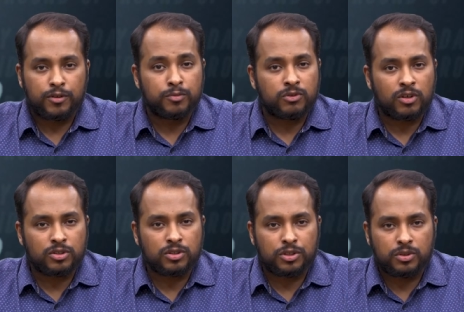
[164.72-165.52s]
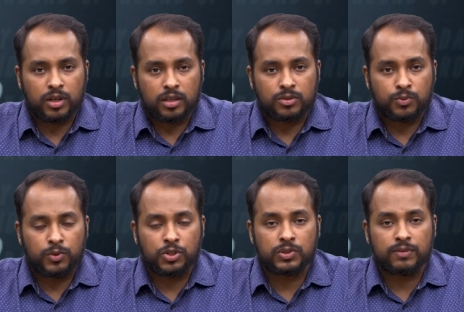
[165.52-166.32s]
We move on to the US,
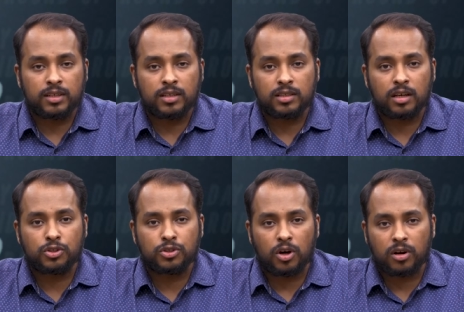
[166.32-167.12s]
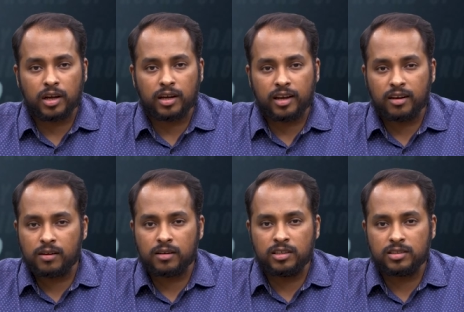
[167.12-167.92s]
which is witnessing a shocking
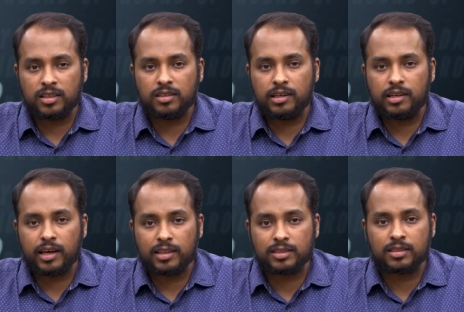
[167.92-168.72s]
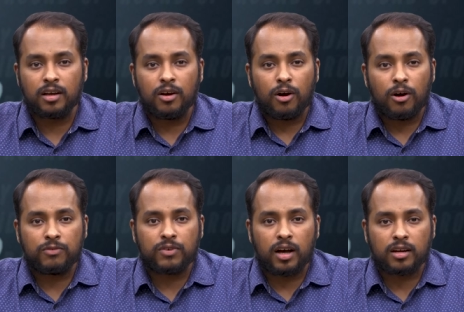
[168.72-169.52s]
increase in deaths
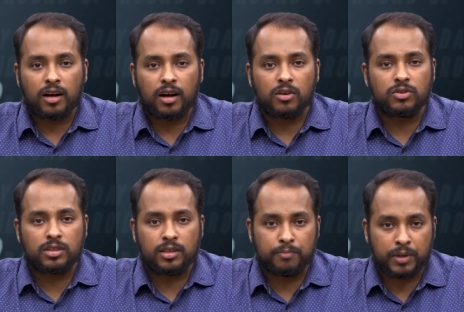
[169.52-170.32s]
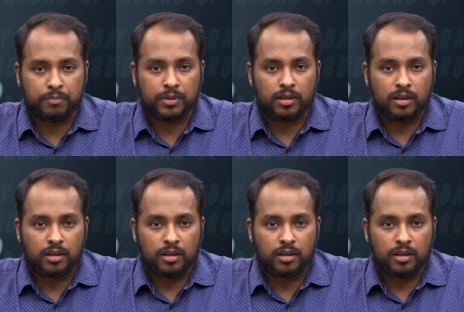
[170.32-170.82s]
of unhoused people.